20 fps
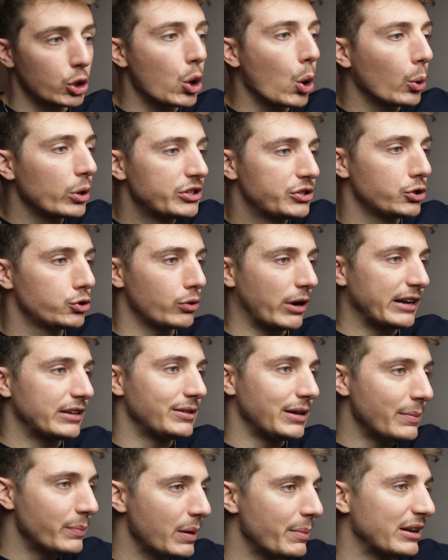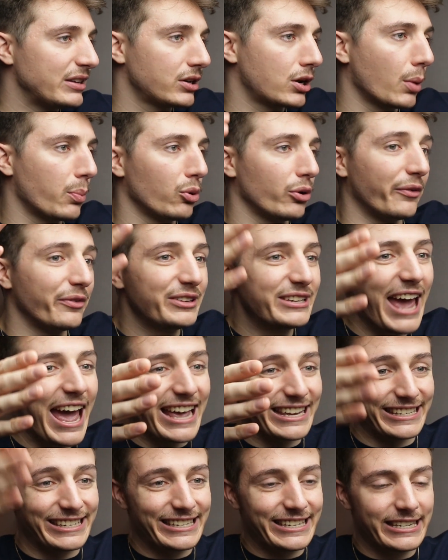the goal is to try to implement a couple of
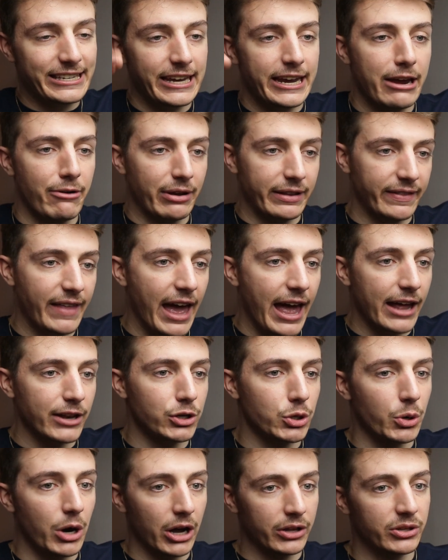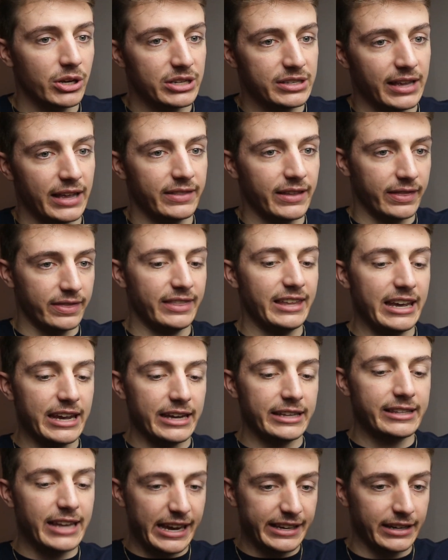tests here and there to understand that
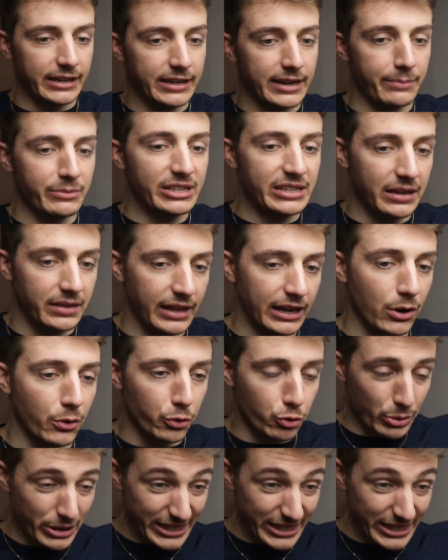the data that I'm sending or